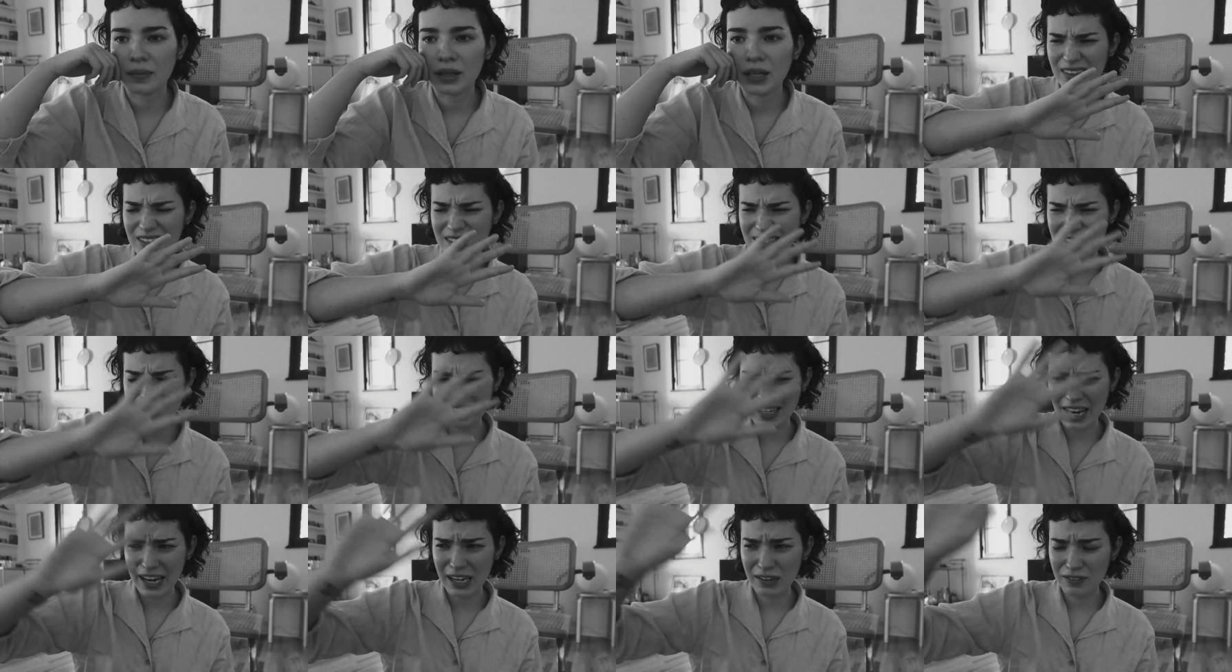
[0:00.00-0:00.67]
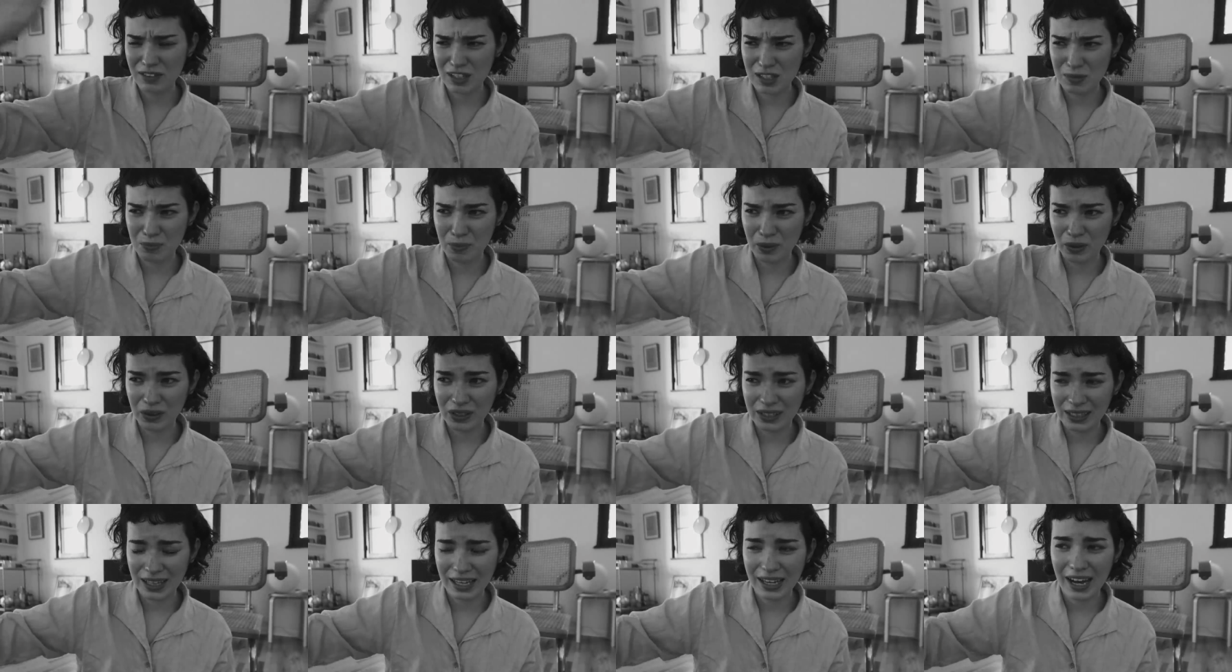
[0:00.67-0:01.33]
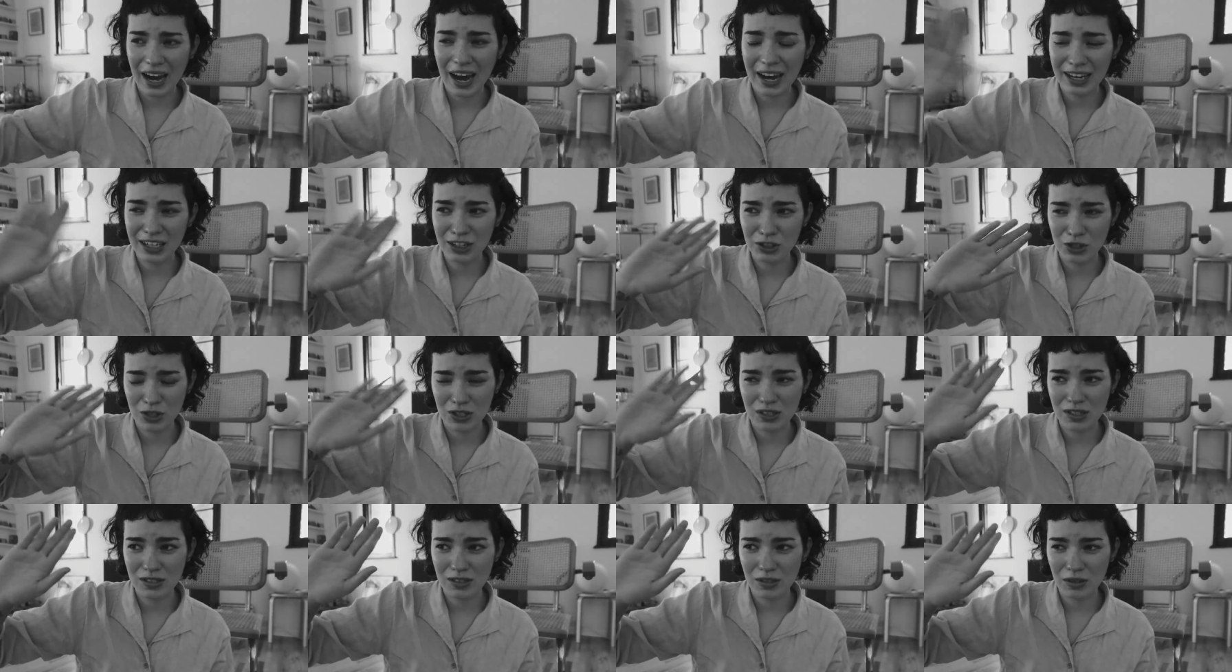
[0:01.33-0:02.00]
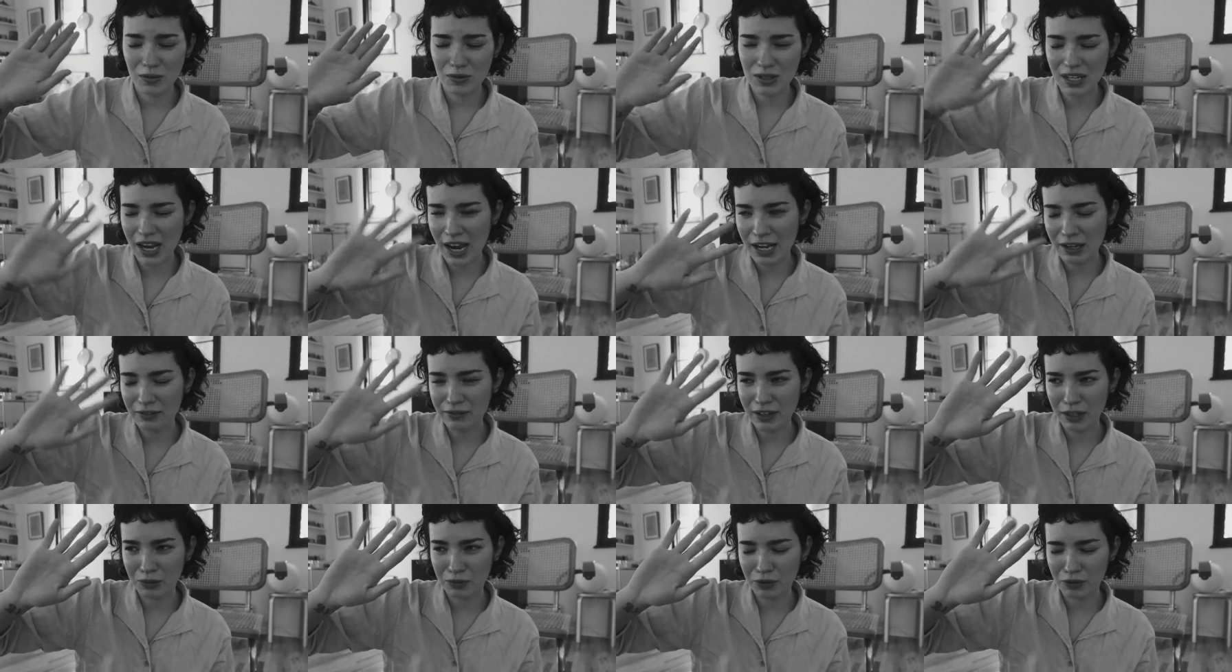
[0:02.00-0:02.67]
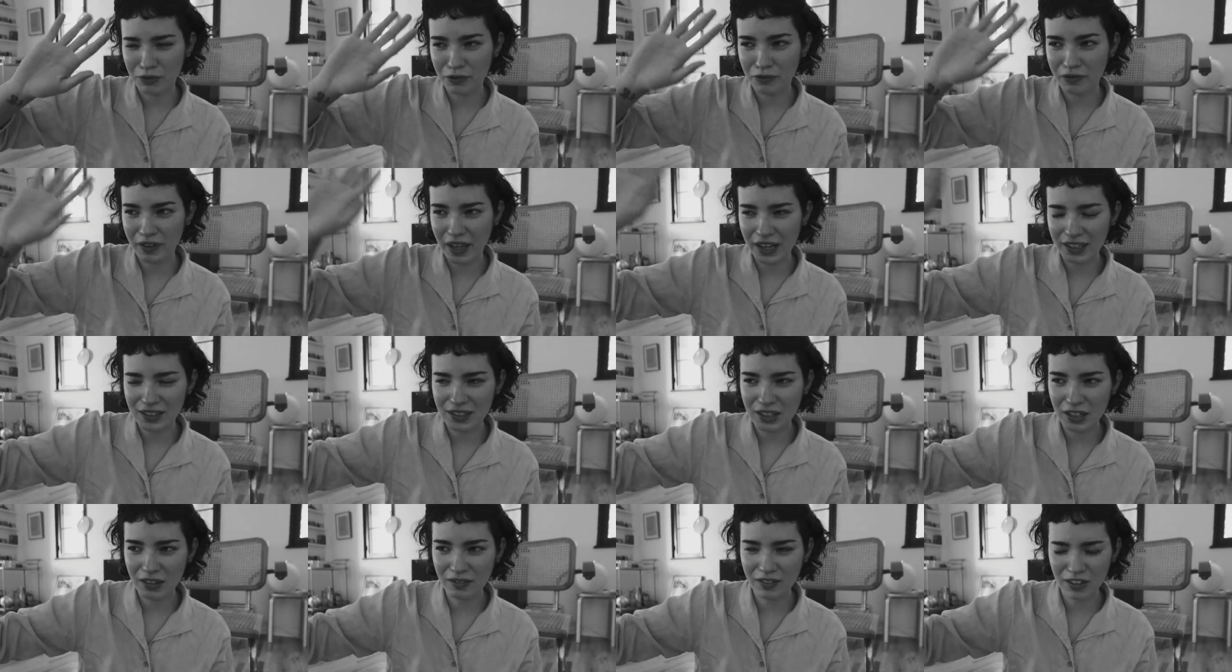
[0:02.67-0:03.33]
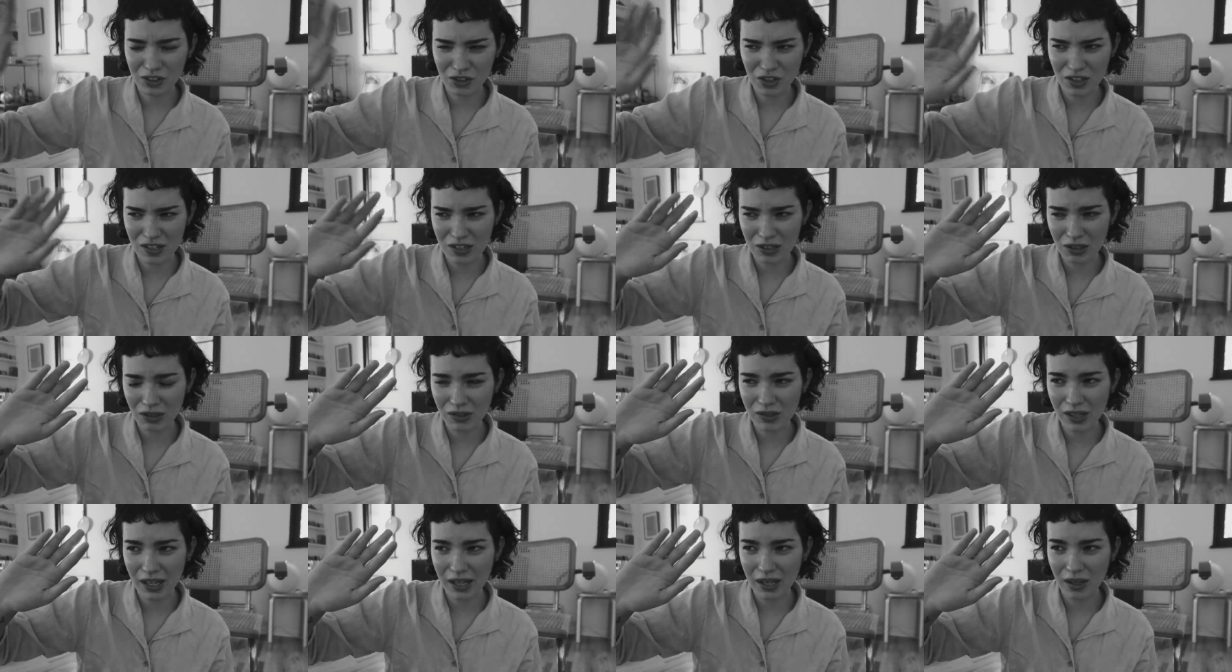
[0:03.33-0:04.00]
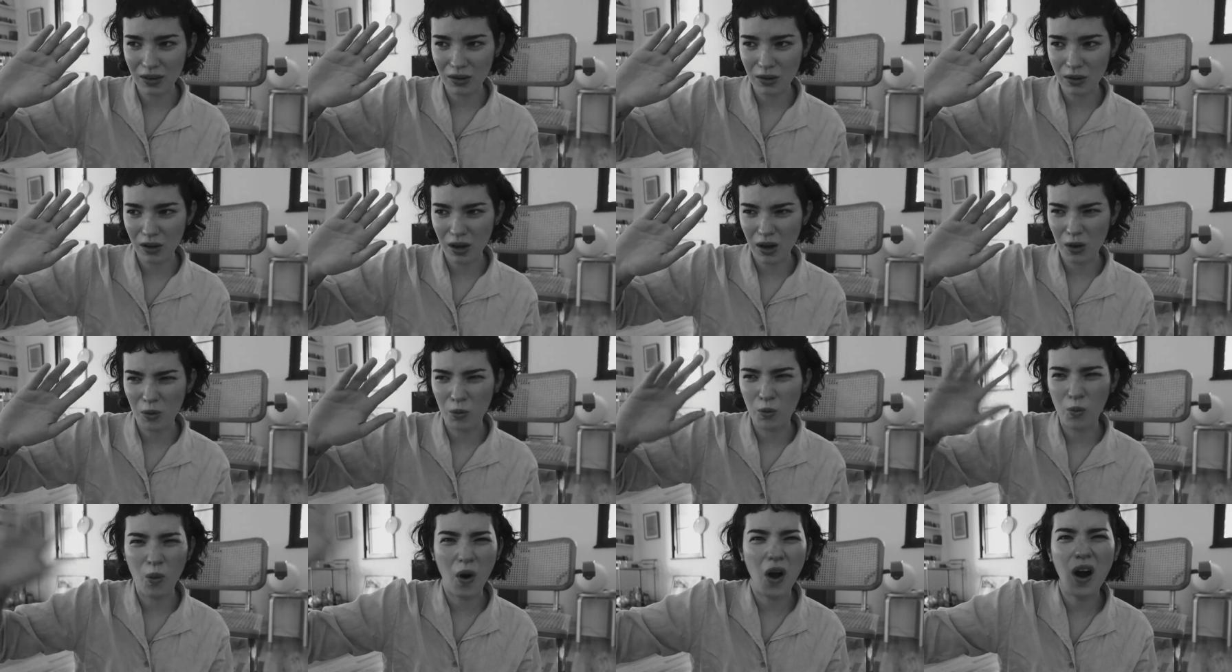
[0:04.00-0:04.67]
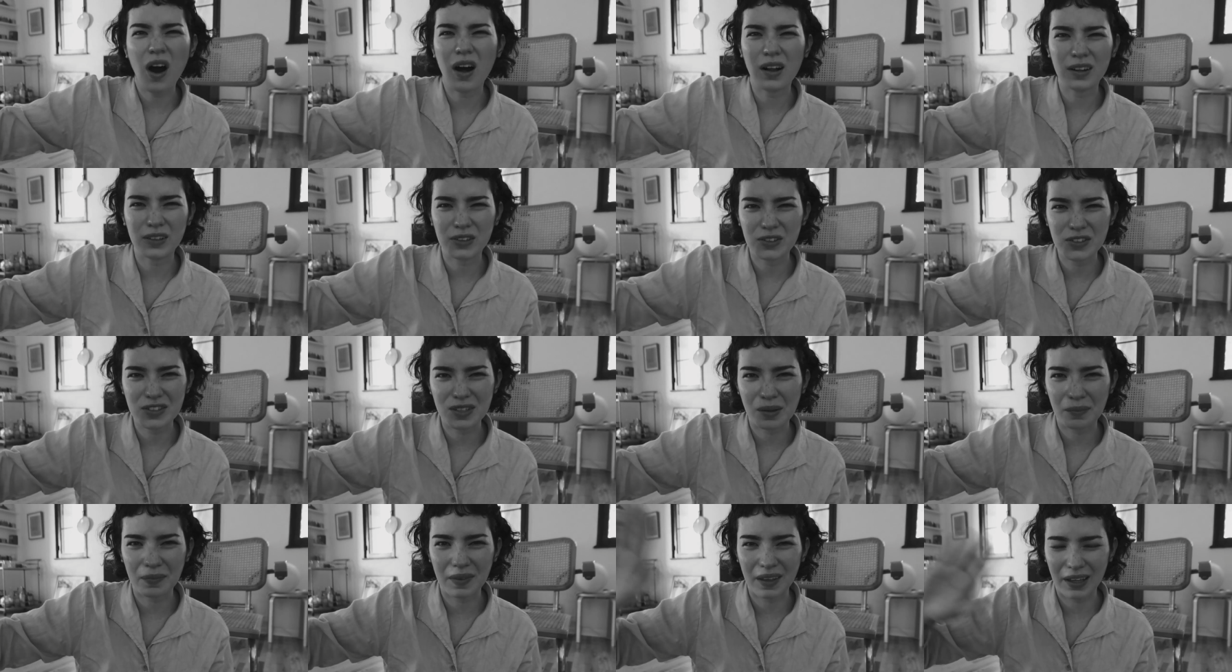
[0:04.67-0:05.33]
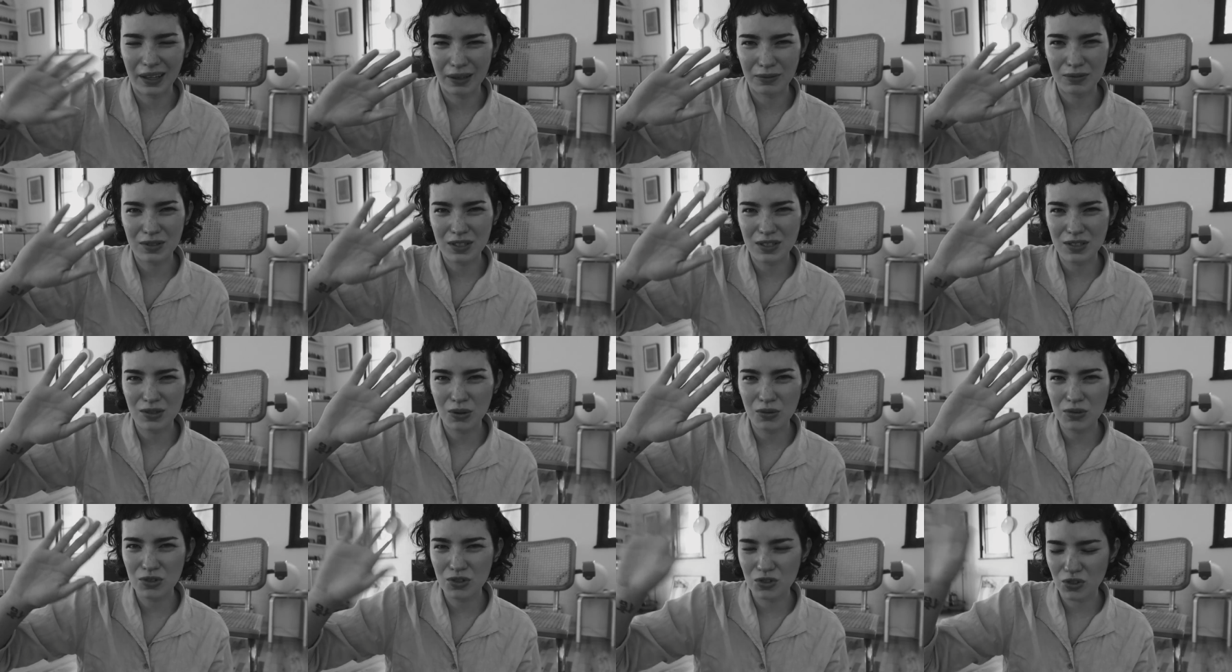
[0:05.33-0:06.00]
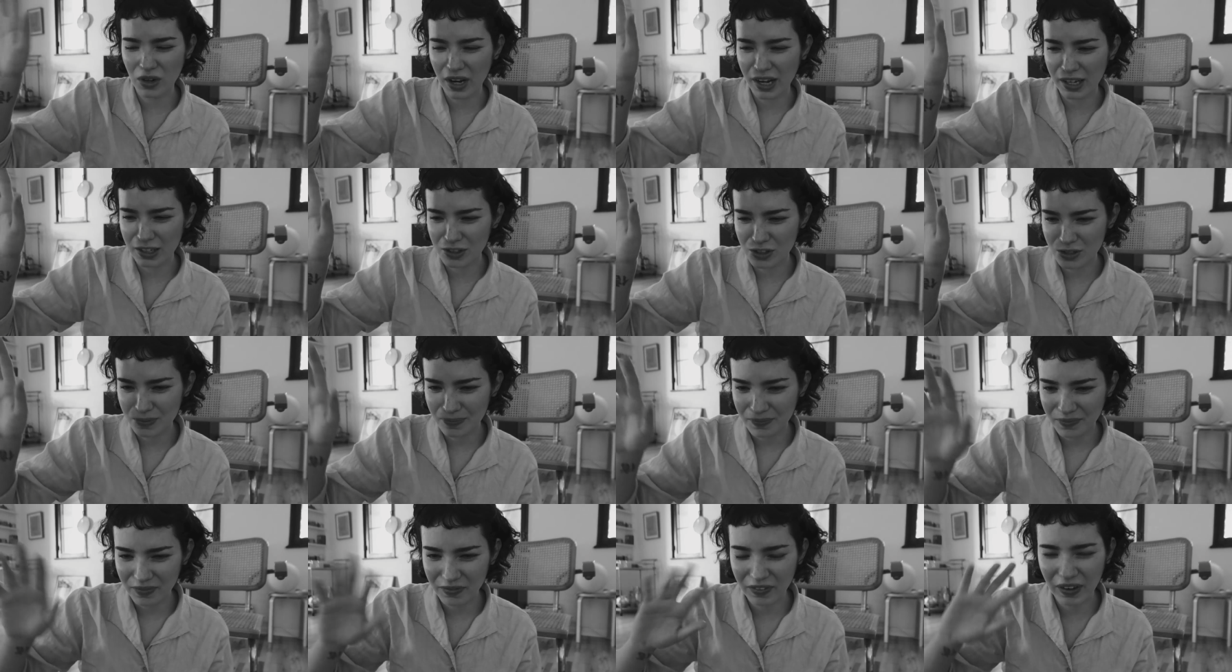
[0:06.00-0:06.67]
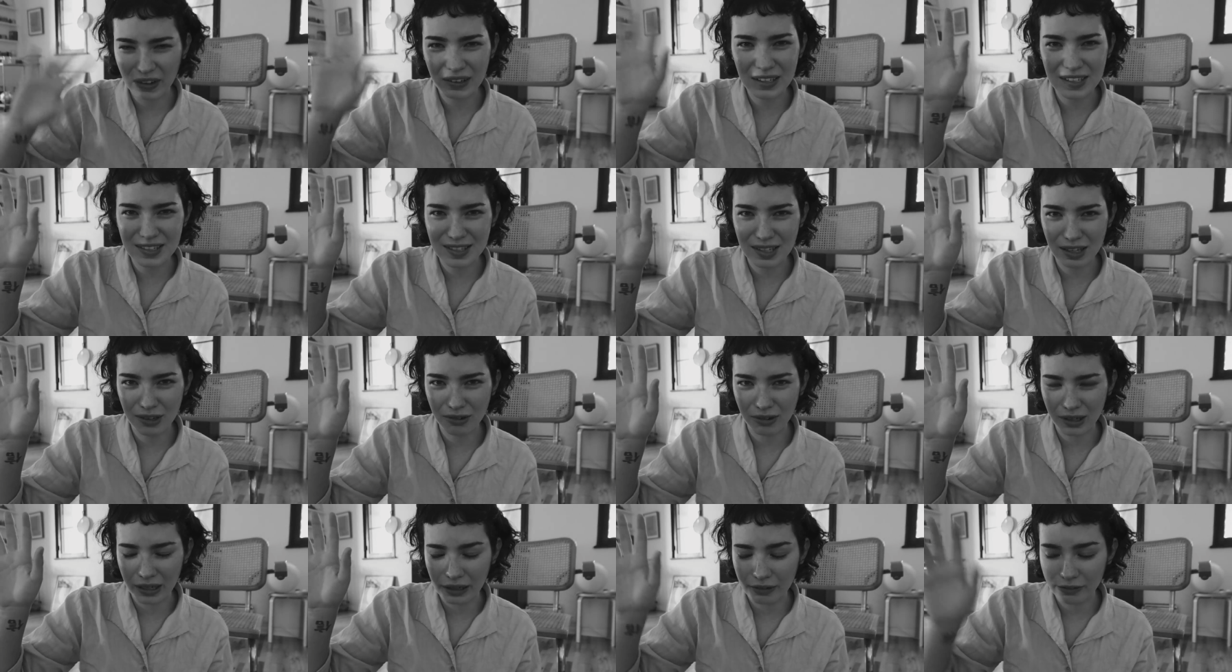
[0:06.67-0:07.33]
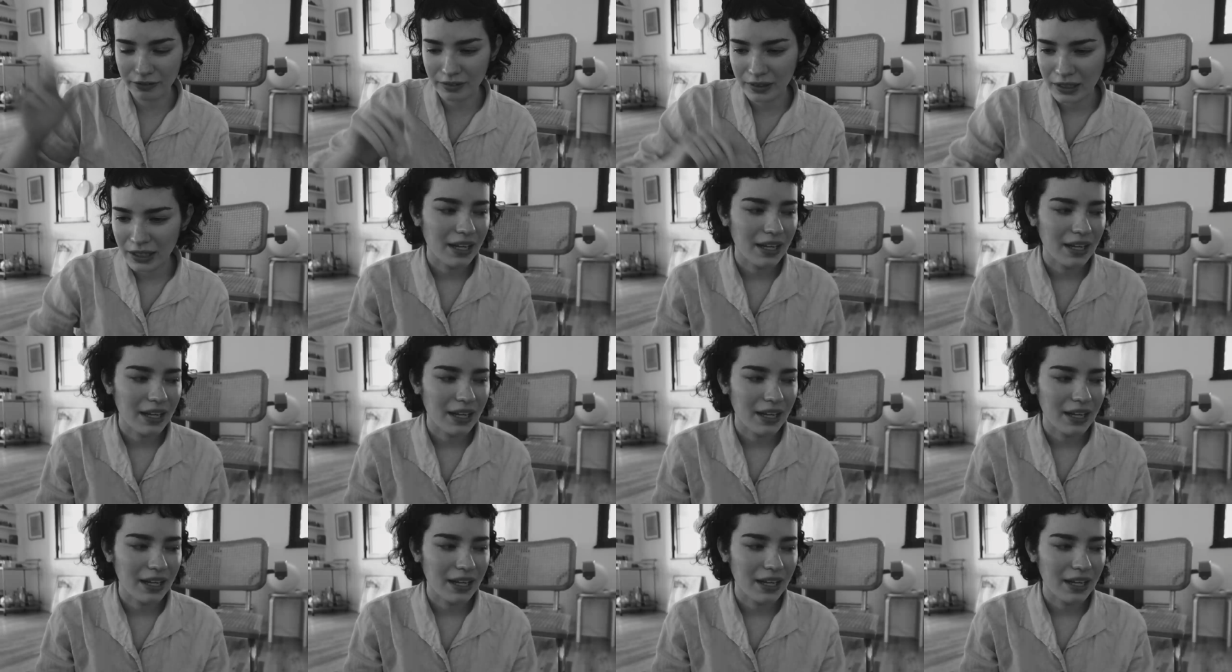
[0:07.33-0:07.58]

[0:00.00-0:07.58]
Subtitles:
the side of this building that kind of just, it was kind of like reflective. It just looked like a wall or something. It was so strange, very secretive.